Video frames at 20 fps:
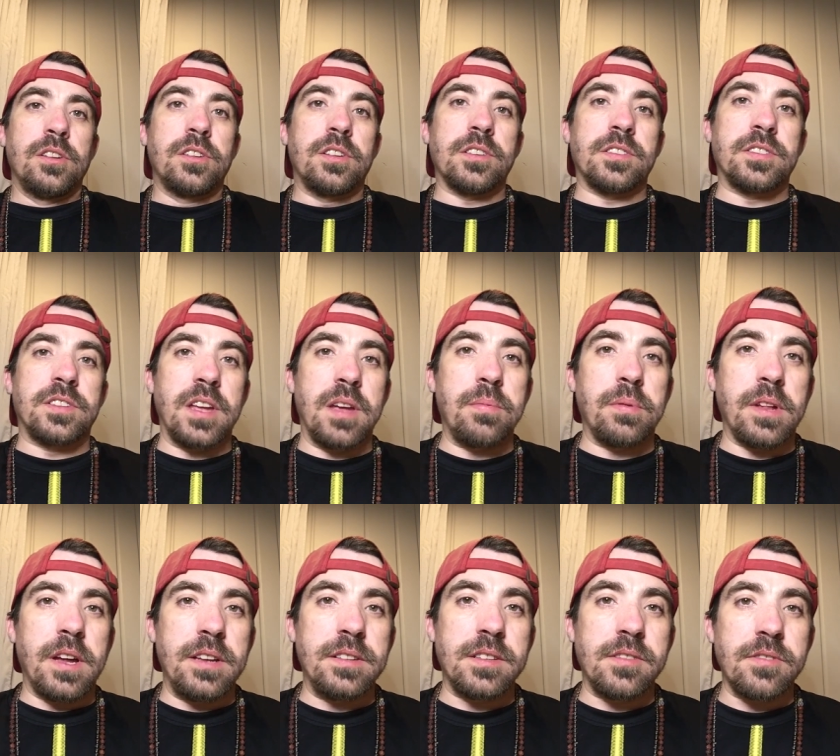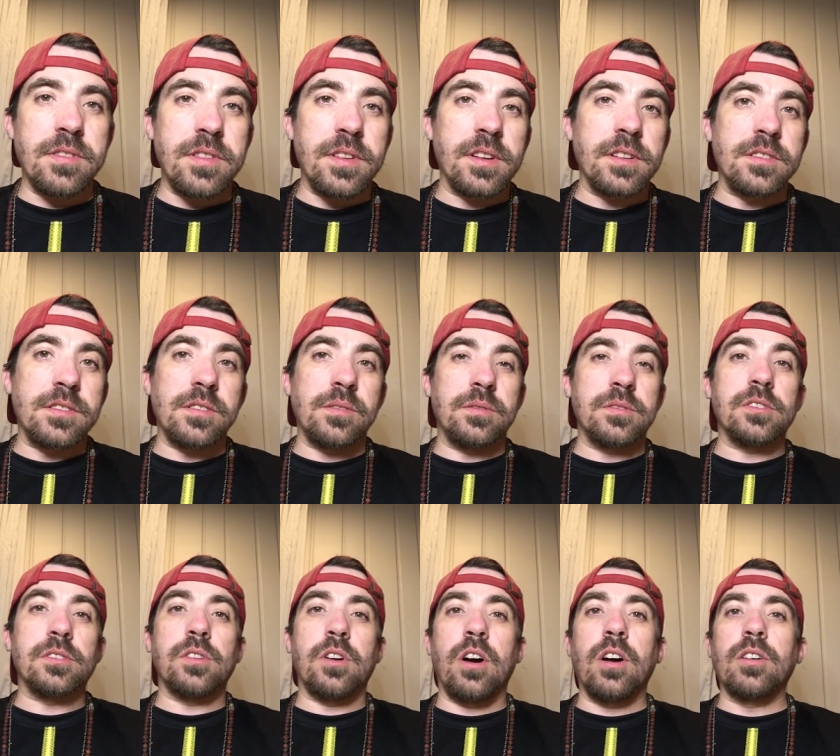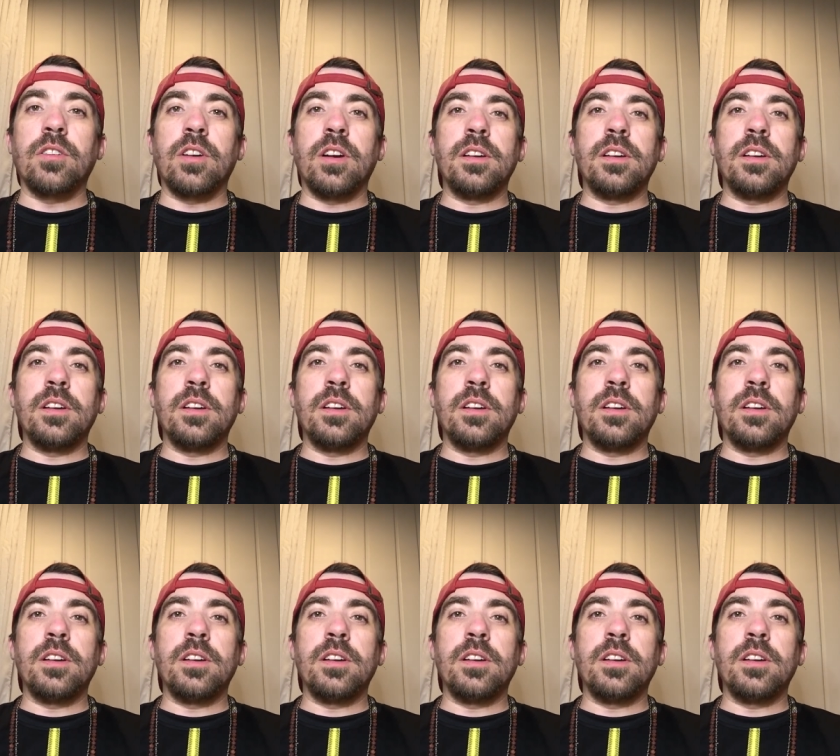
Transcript: to stabilize everything, so in the long